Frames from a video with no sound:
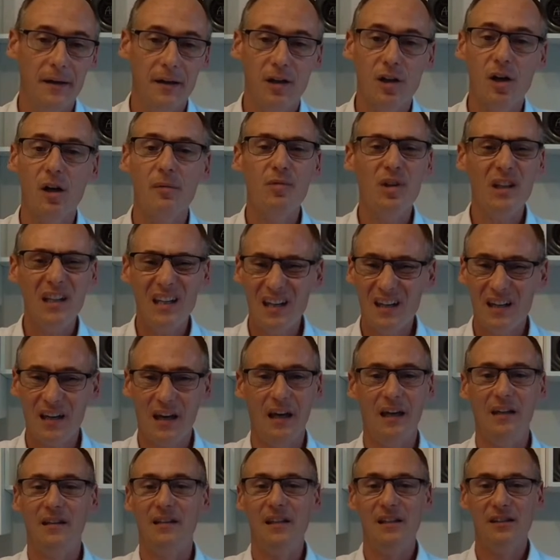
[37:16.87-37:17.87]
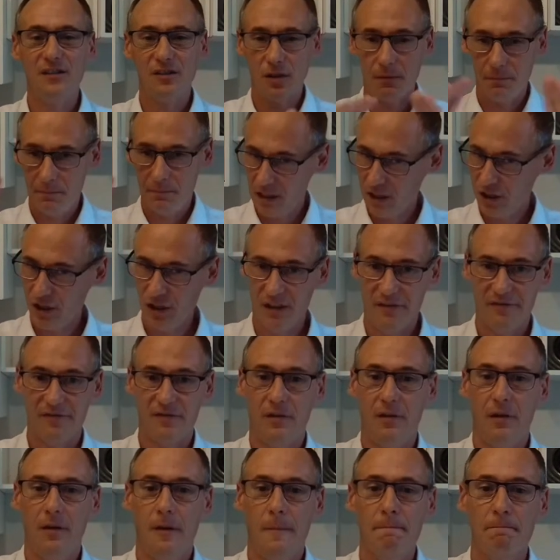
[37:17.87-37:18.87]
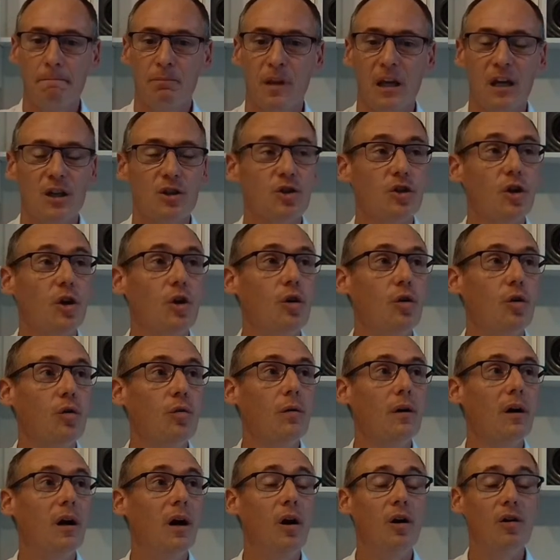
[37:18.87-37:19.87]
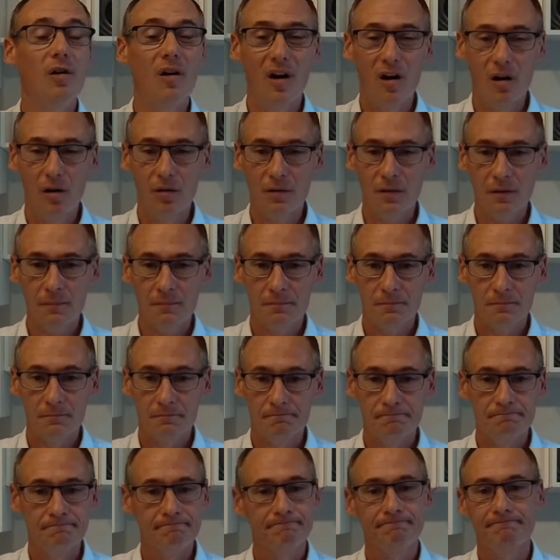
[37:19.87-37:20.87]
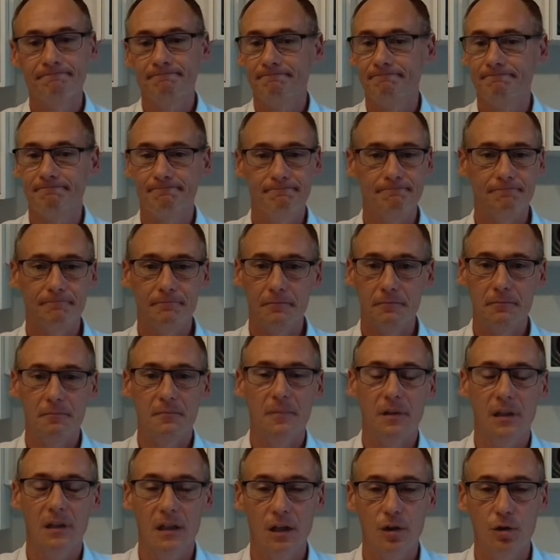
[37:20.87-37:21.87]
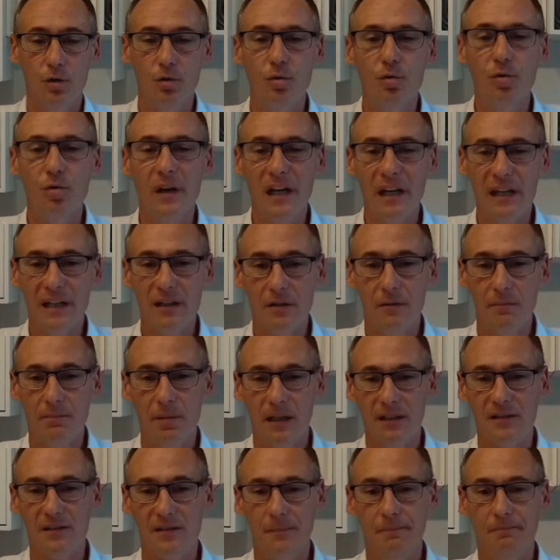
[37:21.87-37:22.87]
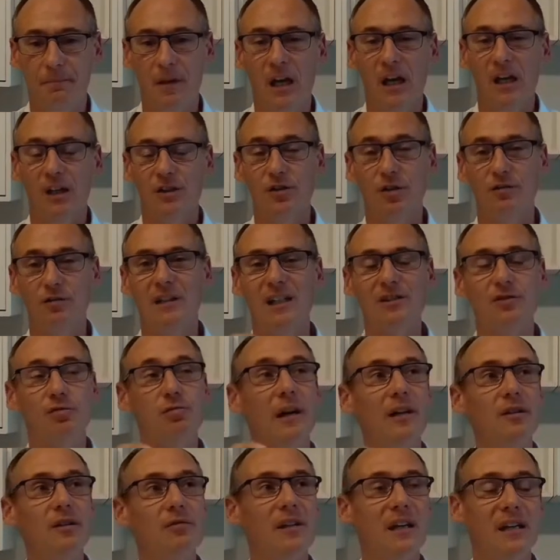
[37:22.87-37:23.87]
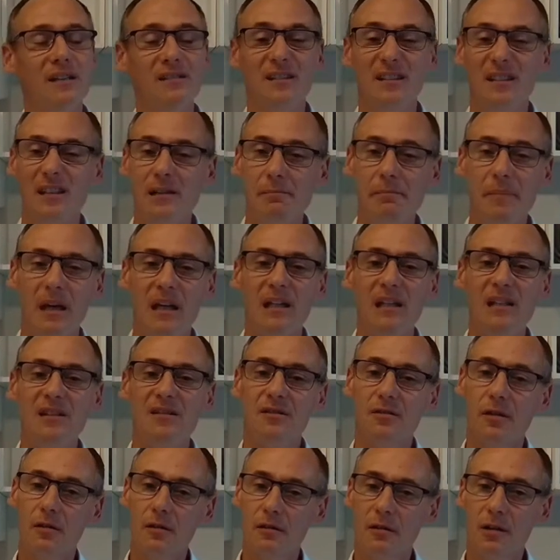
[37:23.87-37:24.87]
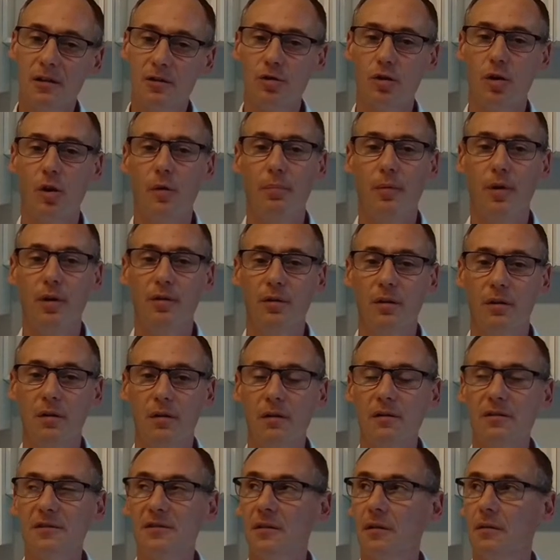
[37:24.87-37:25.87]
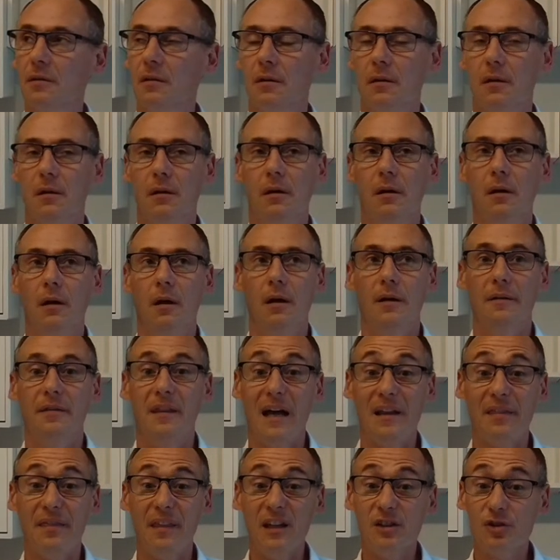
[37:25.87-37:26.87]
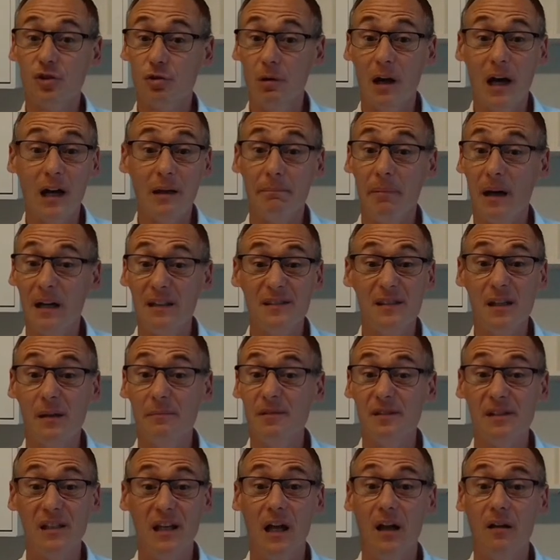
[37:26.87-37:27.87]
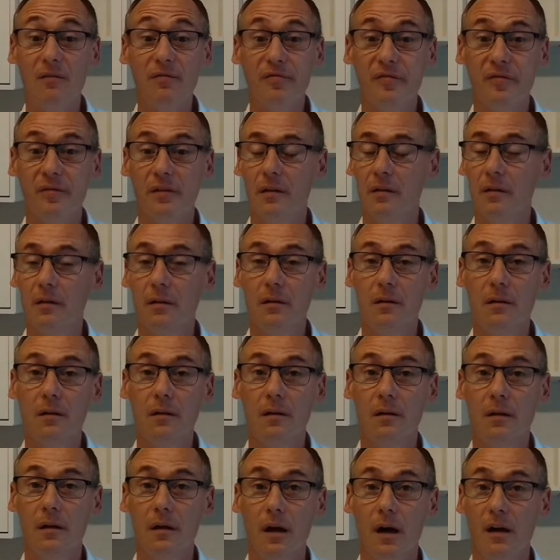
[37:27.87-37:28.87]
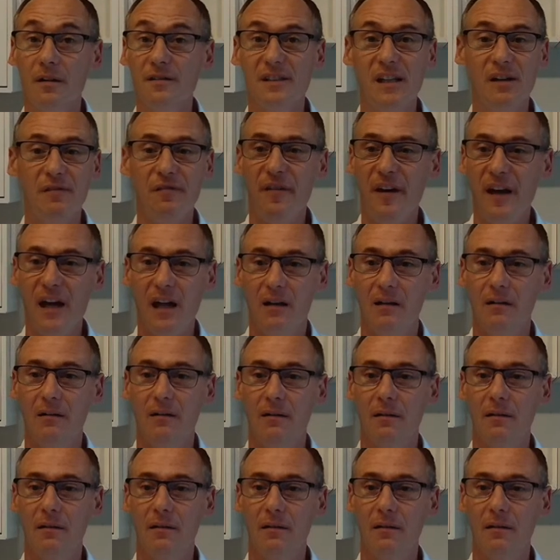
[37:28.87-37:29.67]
communicate. It's a big shift. So alone, really complex. So that's why you can see many solo entrepreneurs that they try by themselves and they fail.